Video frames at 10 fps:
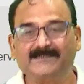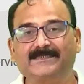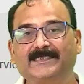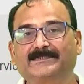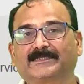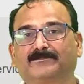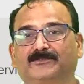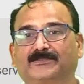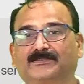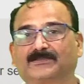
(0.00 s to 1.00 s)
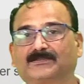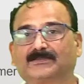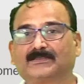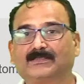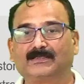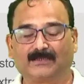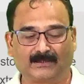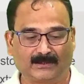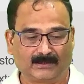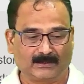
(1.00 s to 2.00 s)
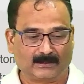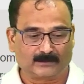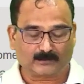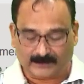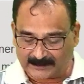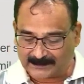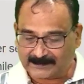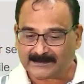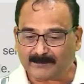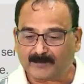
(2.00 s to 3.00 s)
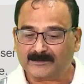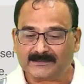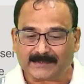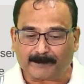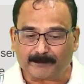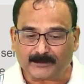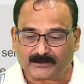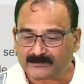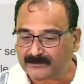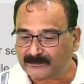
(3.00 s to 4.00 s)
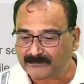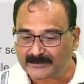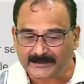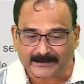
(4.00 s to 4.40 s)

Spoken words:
and services. So these are some of the examples we